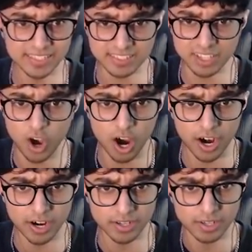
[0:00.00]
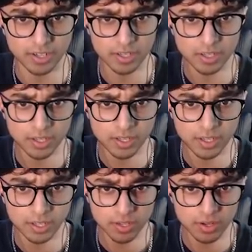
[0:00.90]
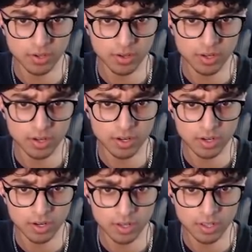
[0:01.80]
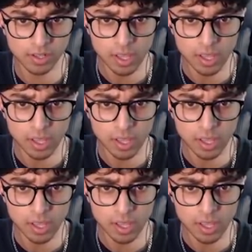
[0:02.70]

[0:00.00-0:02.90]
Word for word: of weird, right? Because it's like orange. I don't really